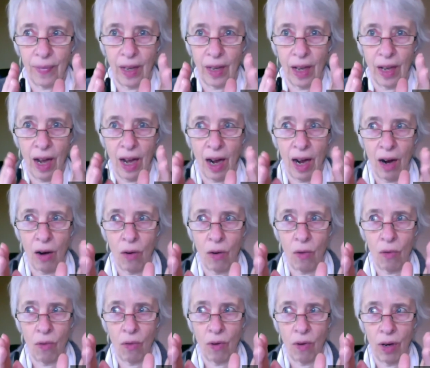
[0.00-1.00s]

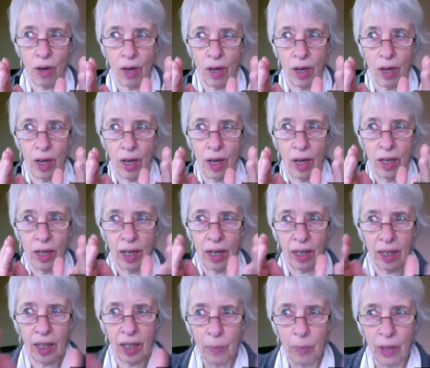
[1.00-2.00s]
how in
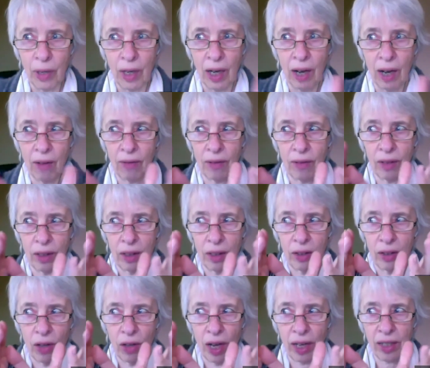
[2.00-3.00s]
that deeper level
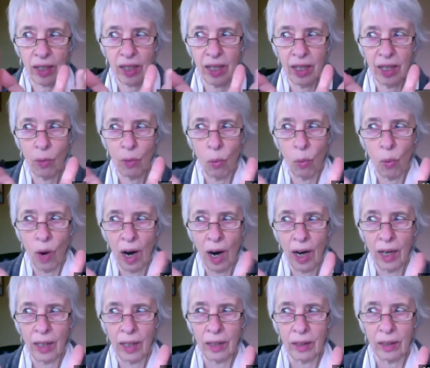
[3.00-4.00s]
you actually
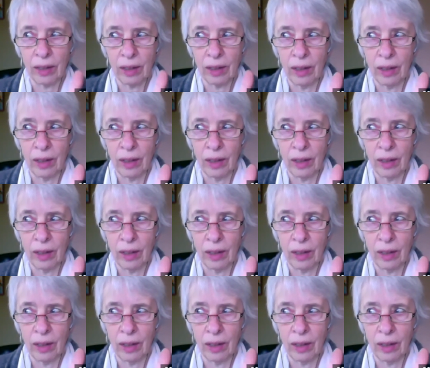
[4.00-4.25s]
widen